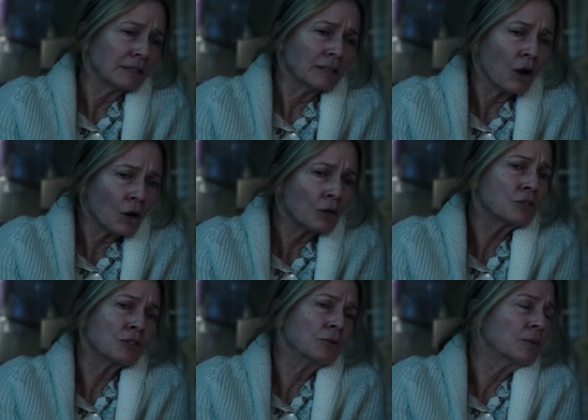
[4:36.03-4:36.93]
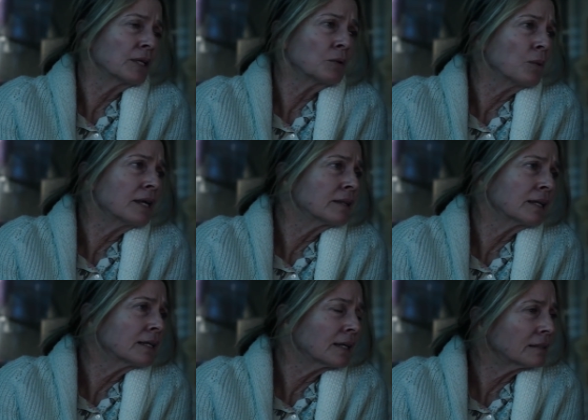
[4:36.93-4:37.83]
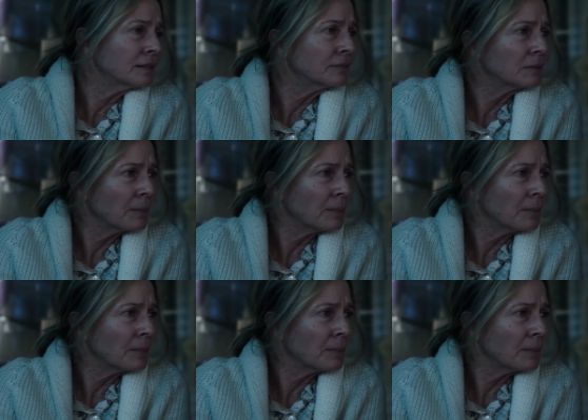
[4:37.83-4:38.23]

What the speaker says: the plot was still consistently engaging for